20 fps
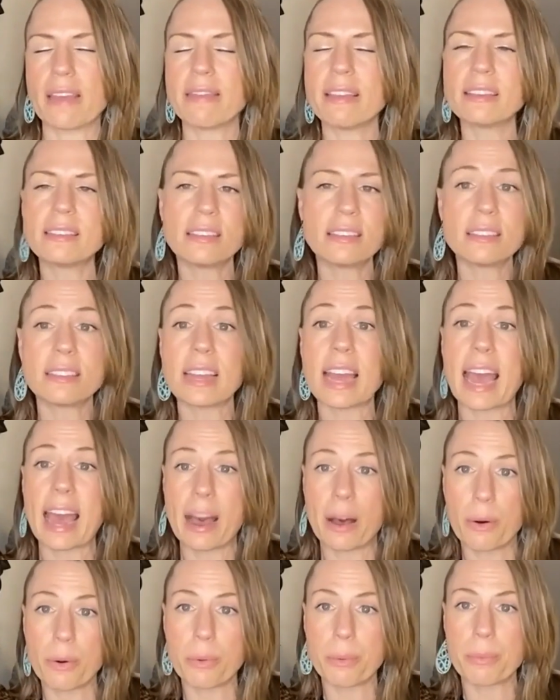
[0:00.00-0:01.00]
And this is to
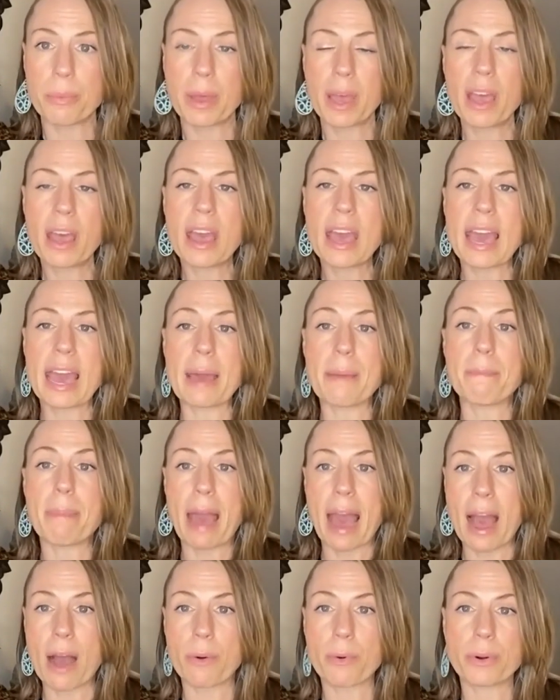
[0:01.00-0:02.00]
help
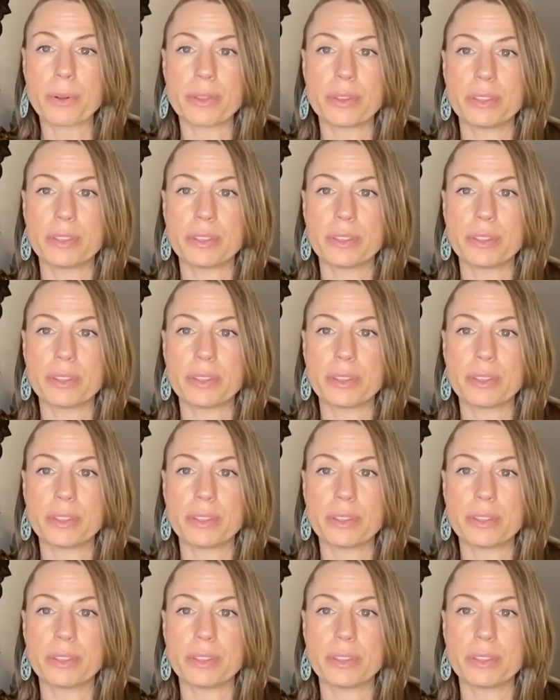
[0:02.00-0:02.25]
empower